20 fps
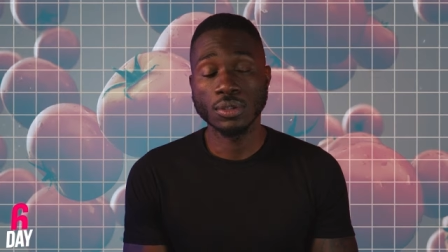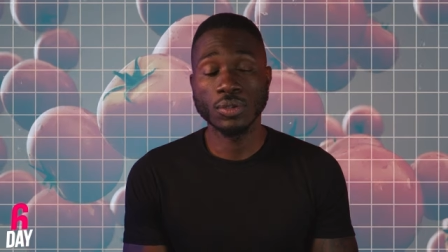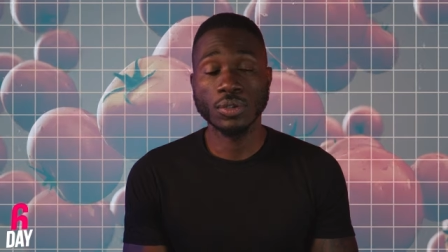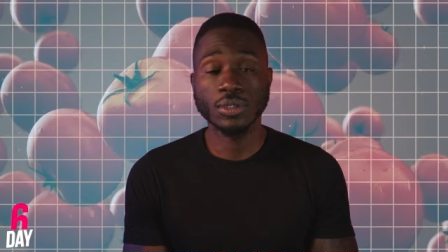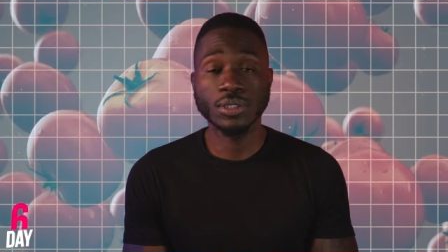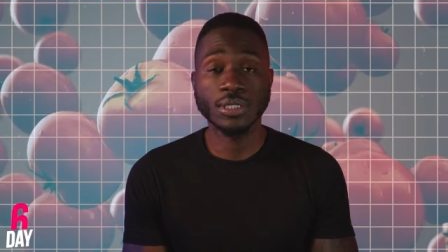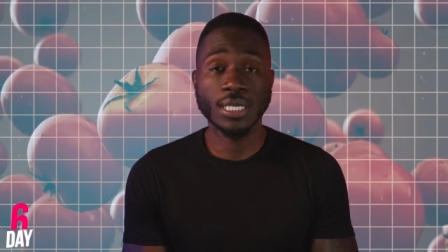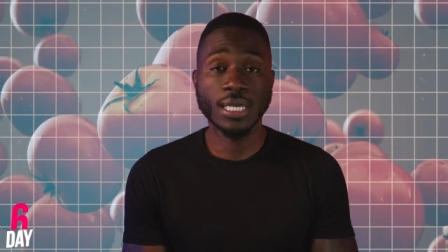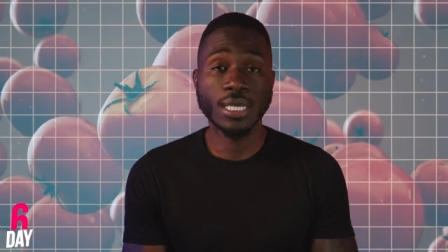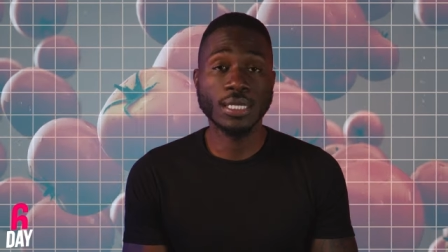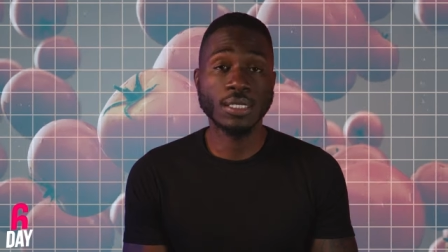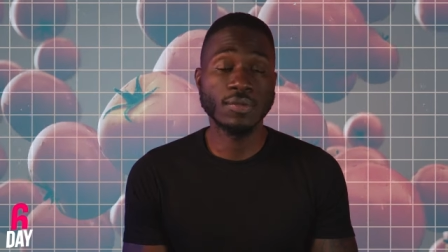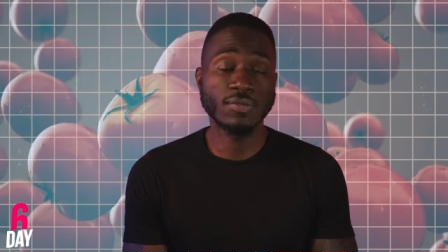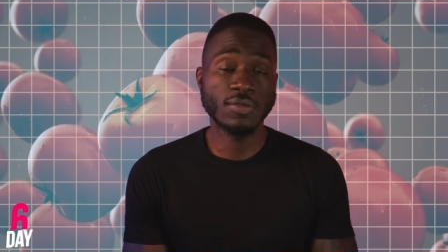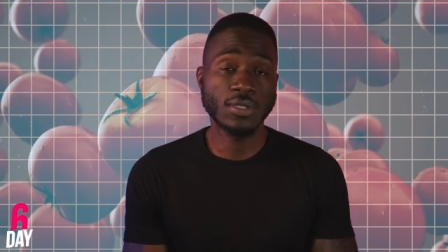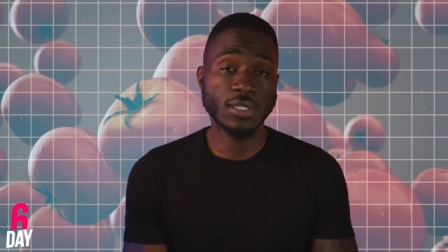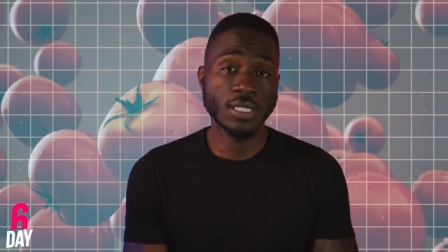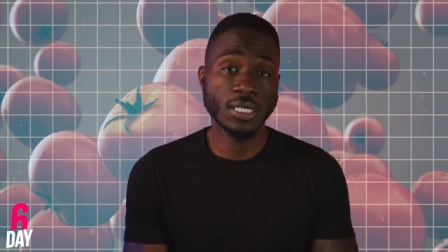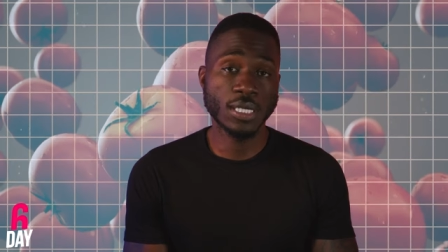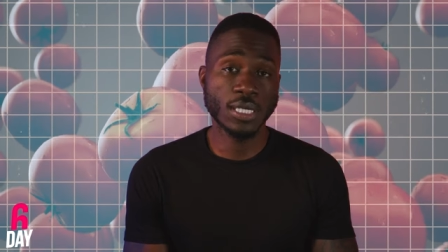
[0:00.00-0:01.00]
Towards the end of
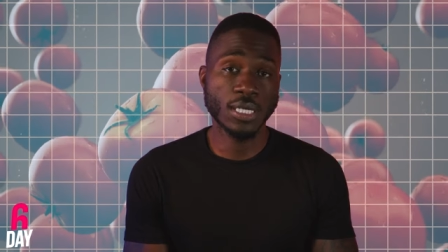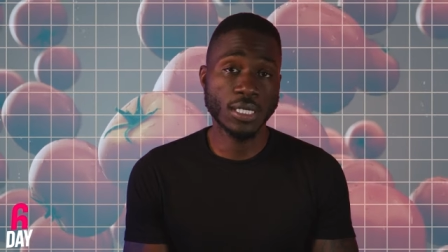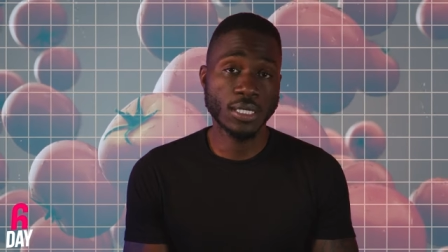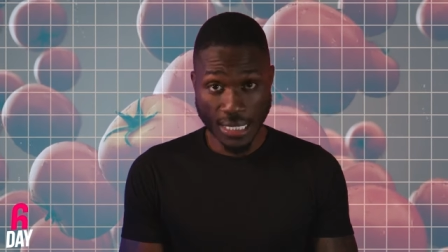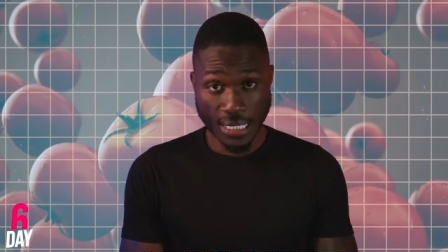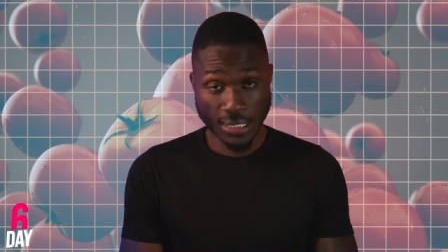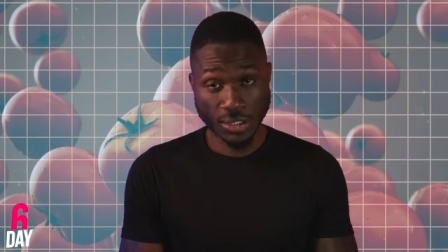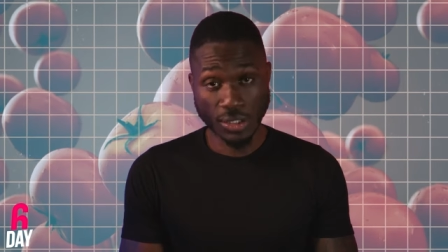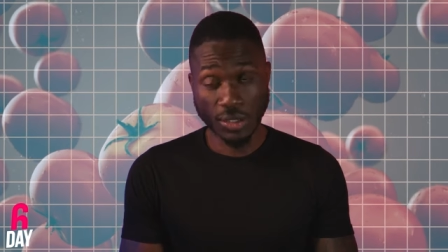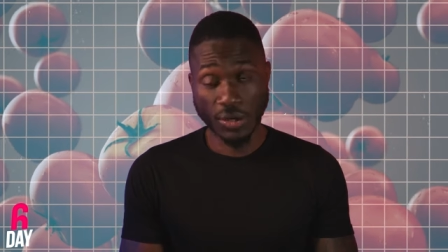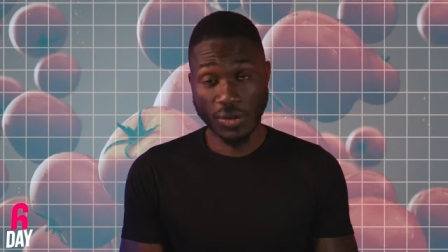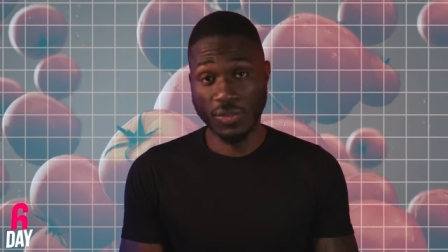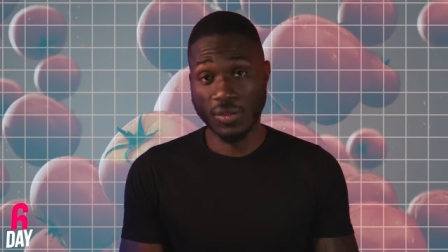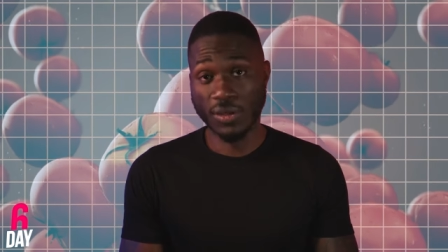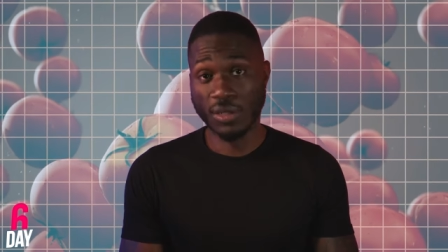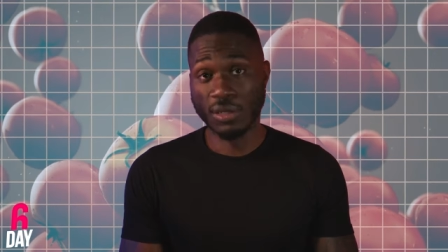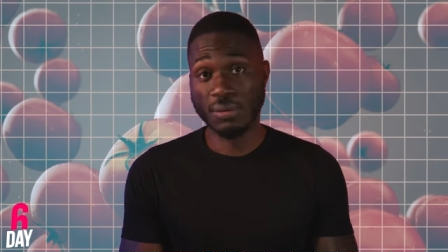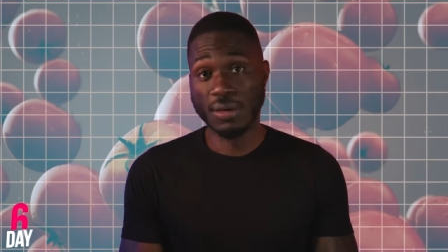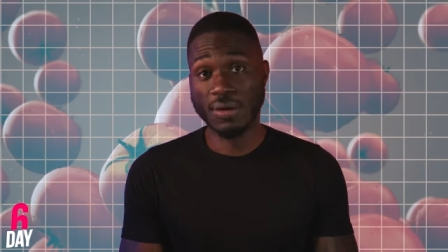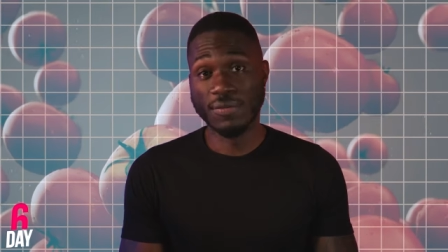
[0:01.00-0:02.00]
the day, I started
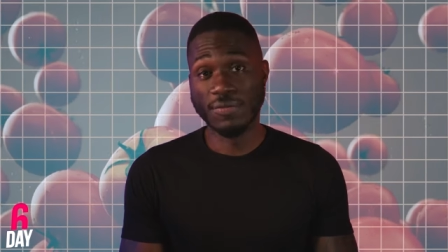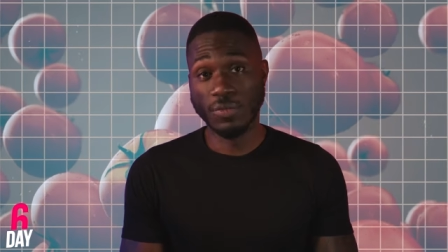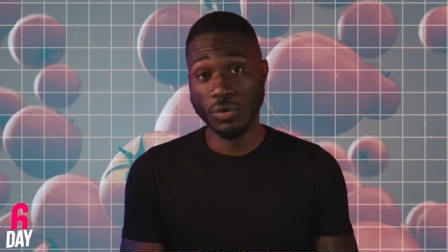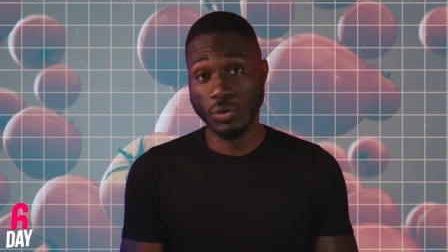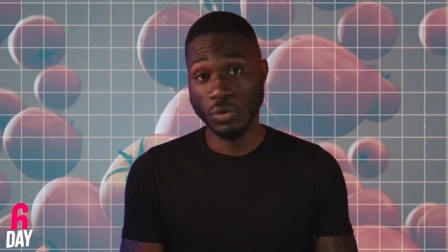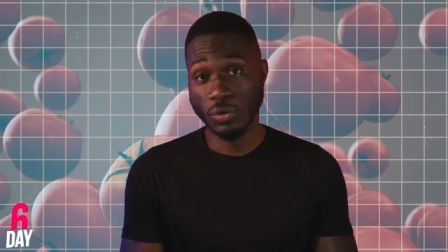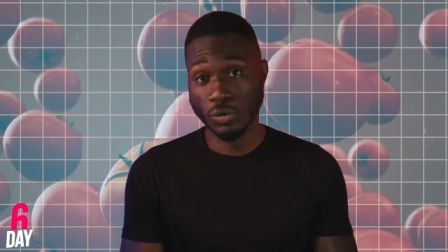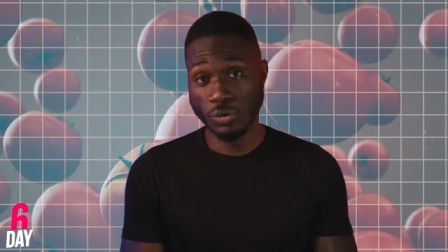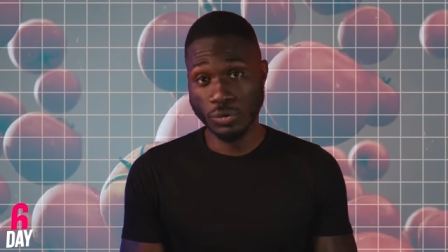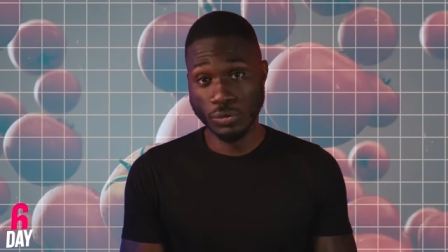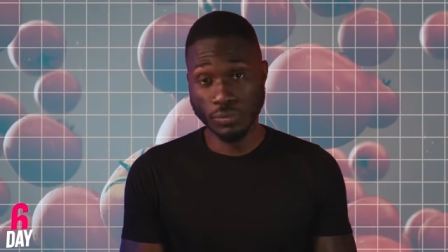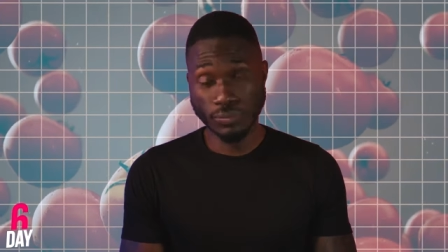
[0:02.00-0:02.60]
thinking about food.